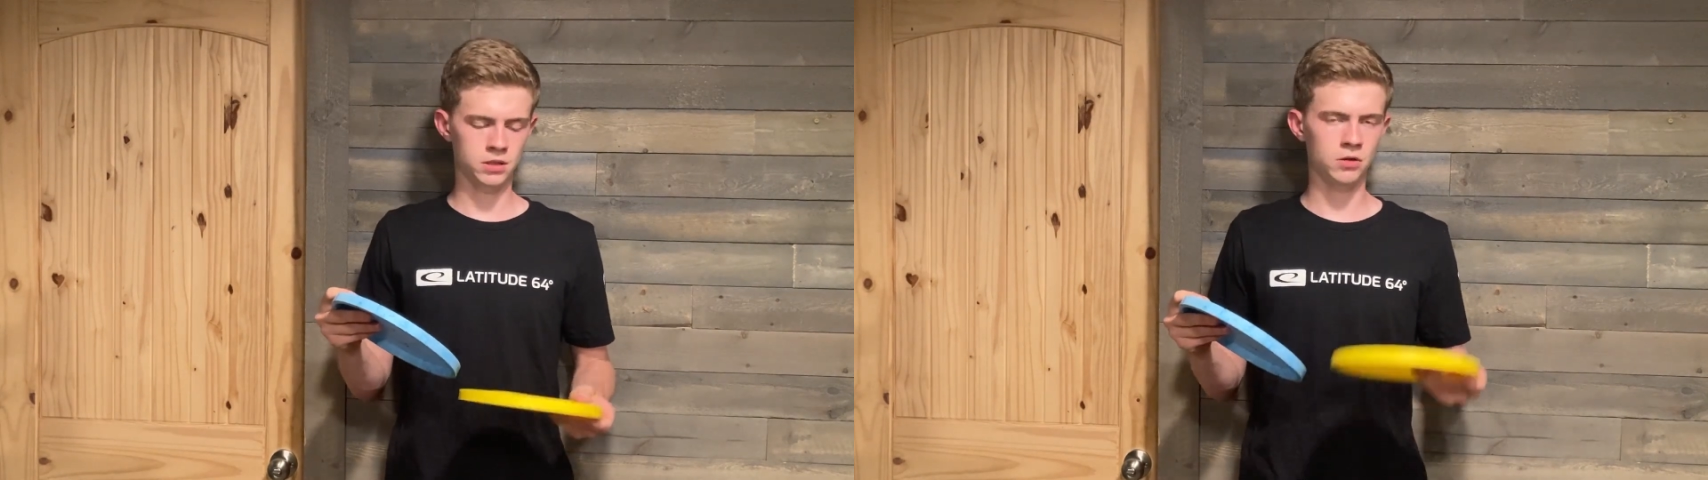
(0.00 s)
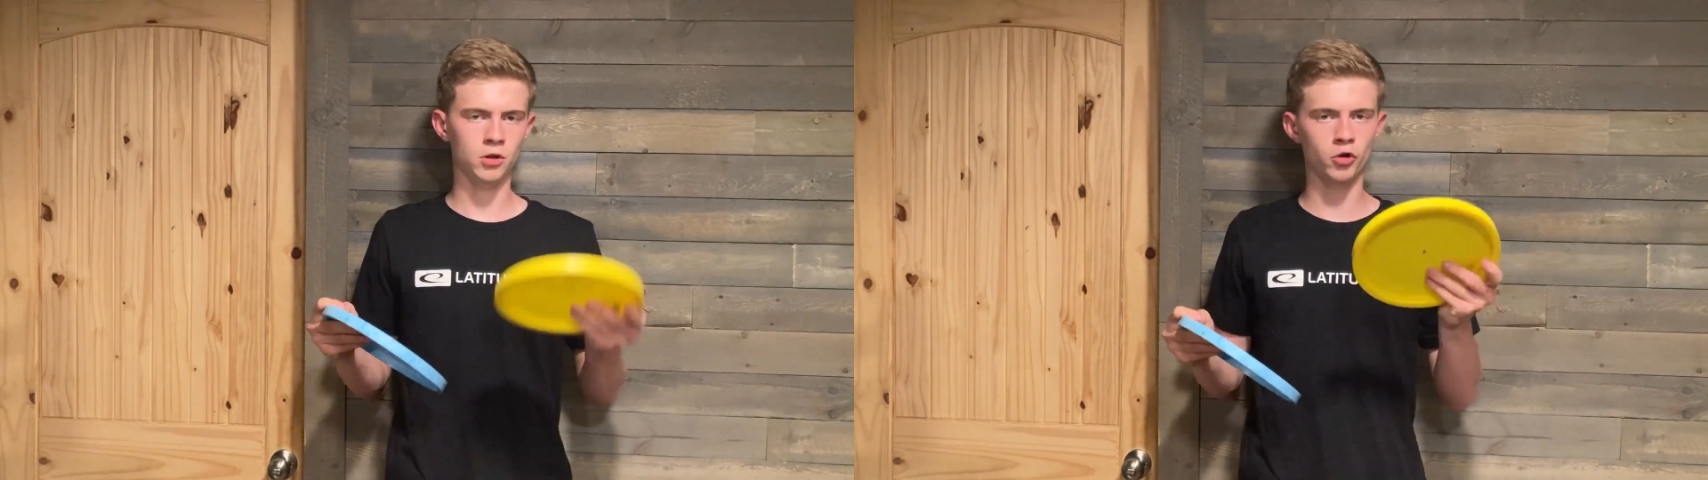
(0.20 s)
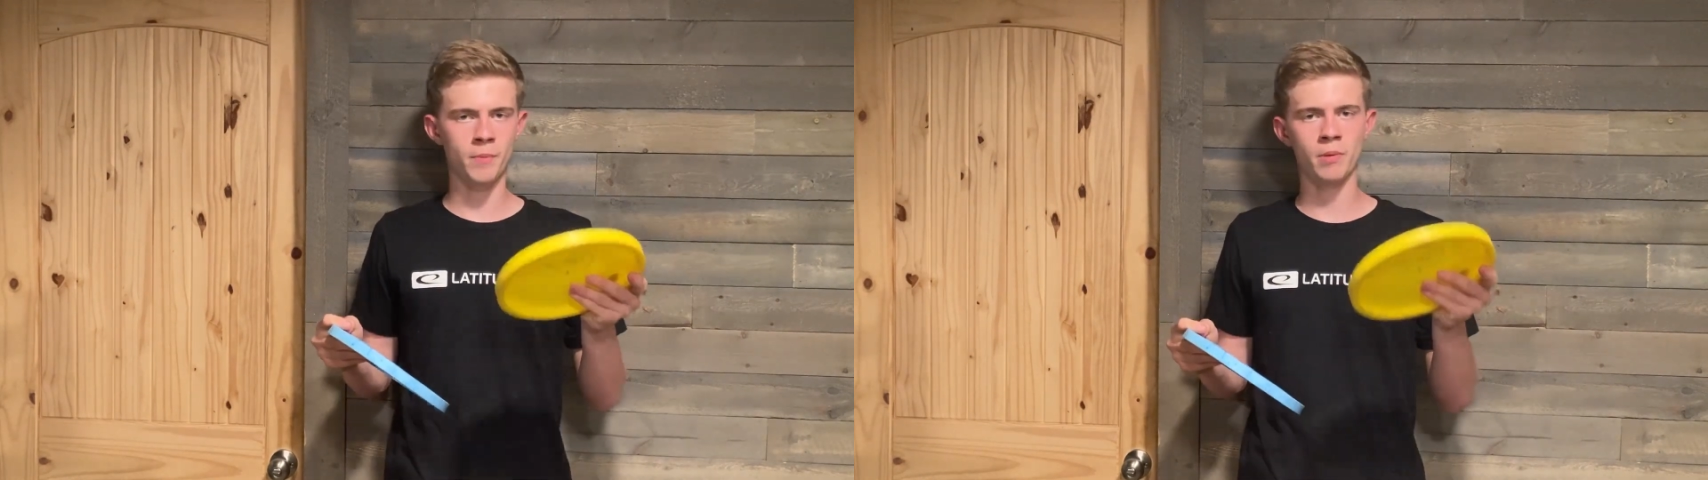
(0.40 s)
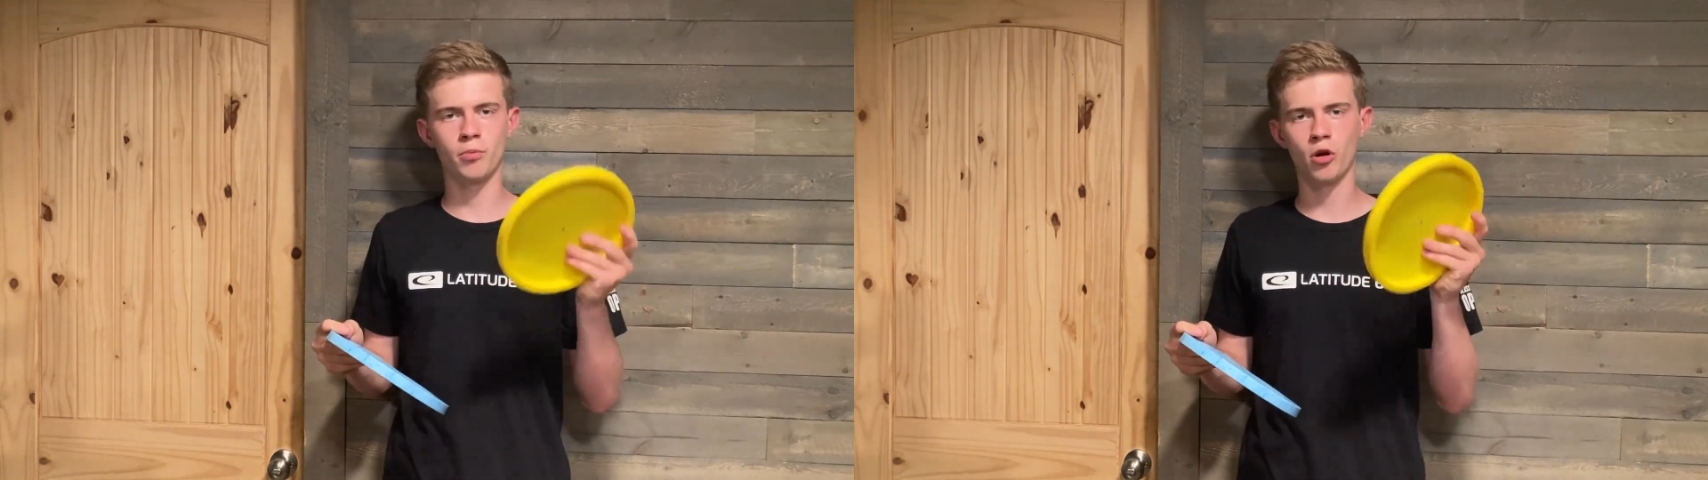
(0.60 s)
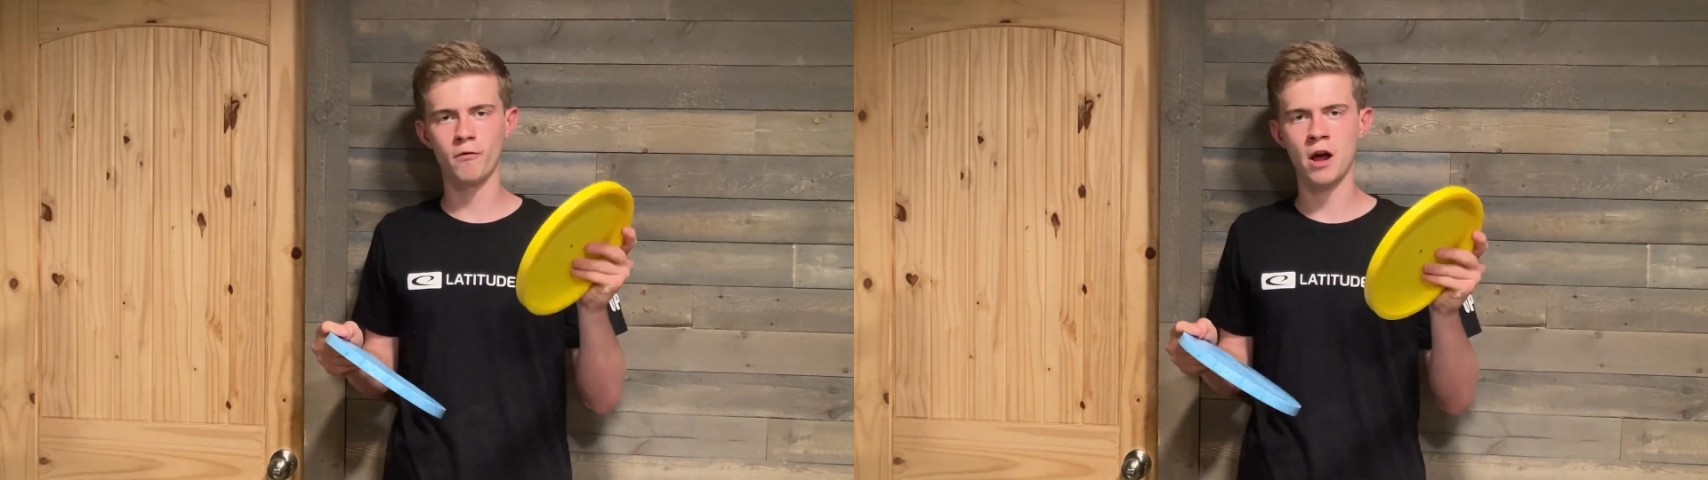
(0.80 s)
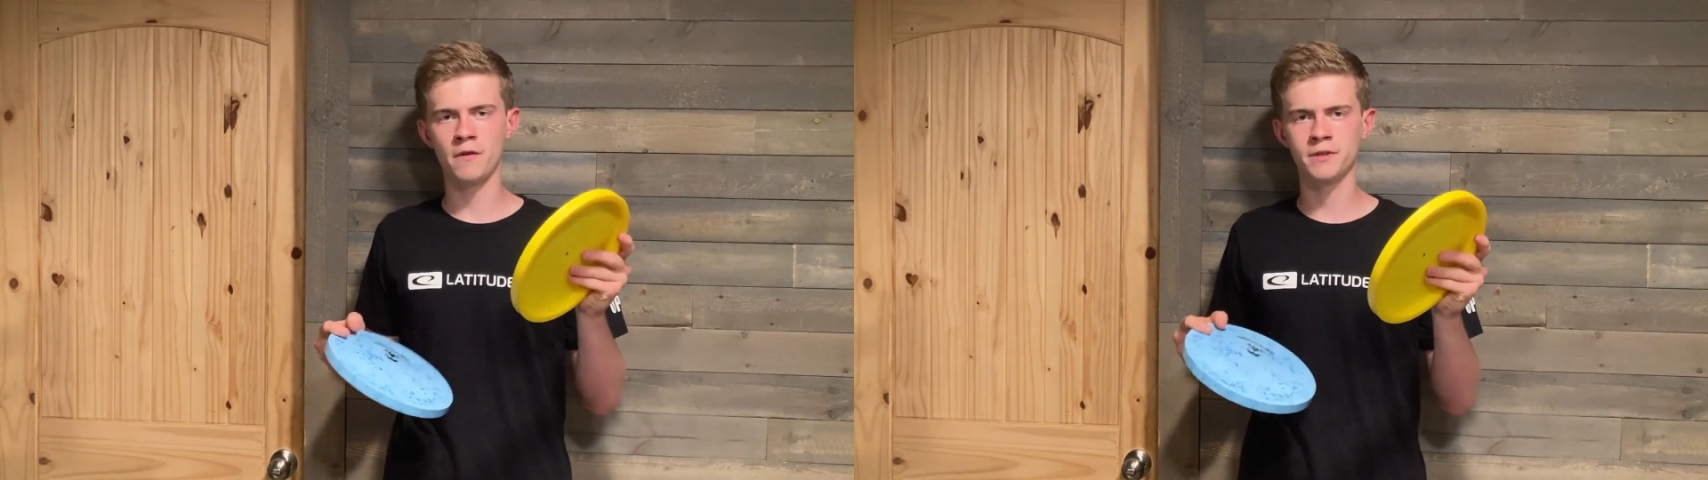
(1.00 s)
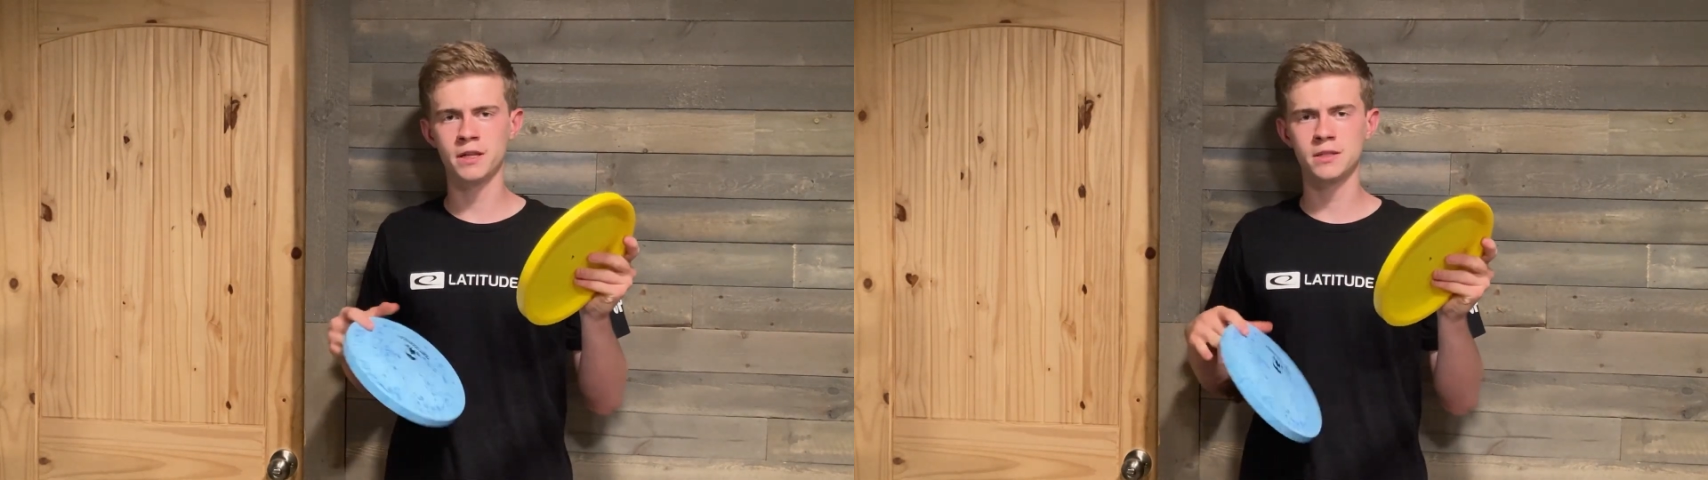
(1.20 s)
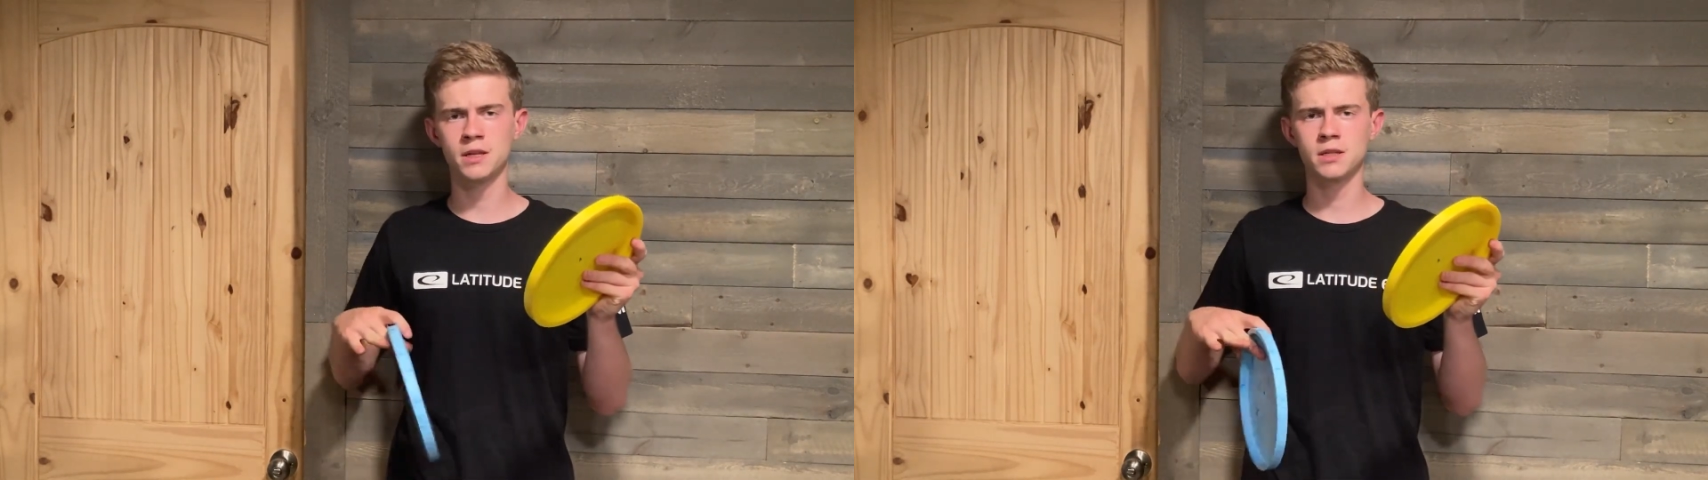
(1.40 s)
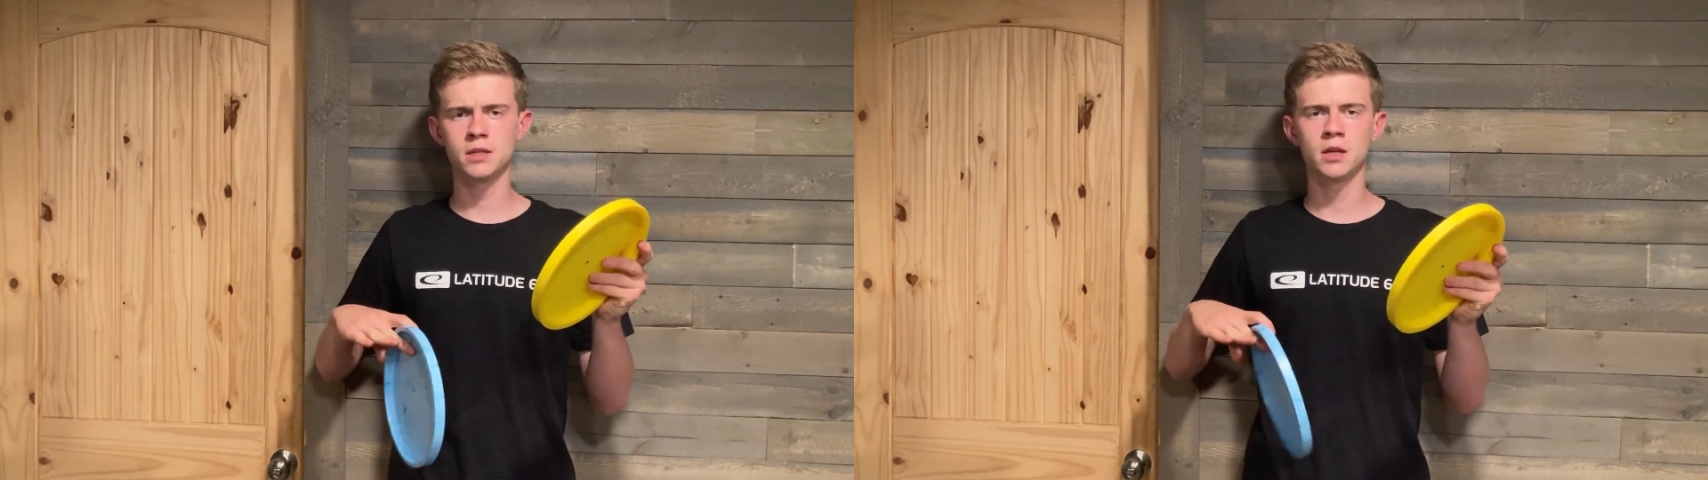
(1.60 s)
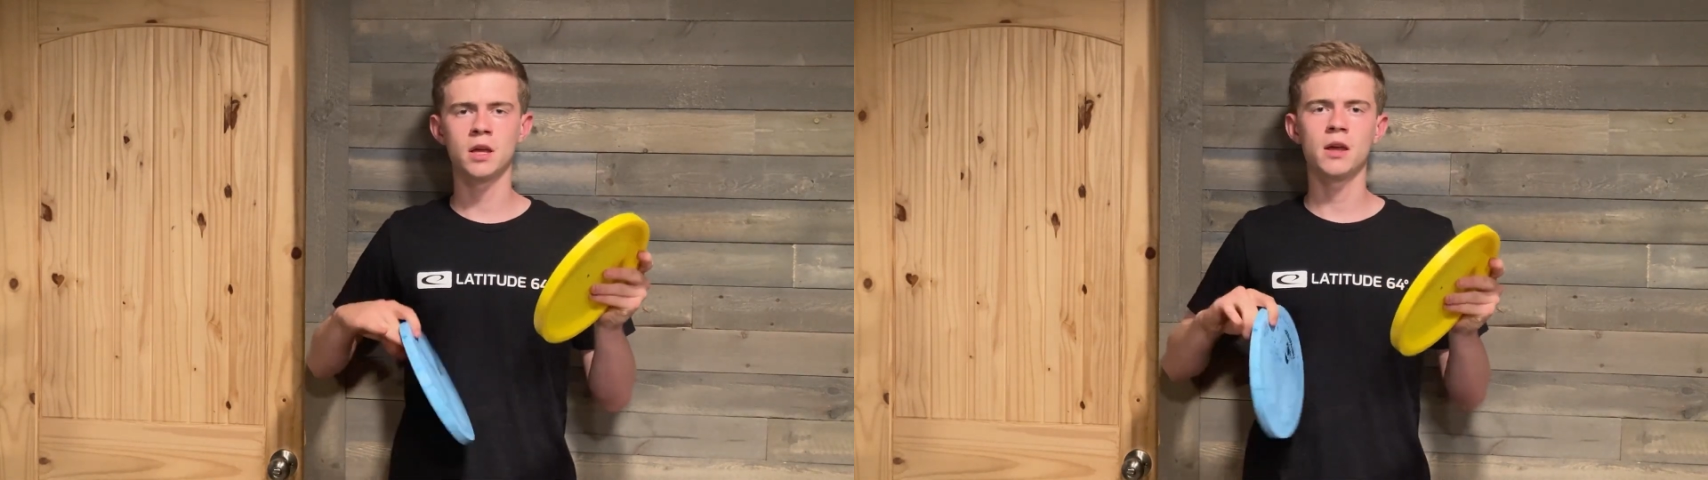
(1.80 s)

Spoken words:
to the grip and profile of this disc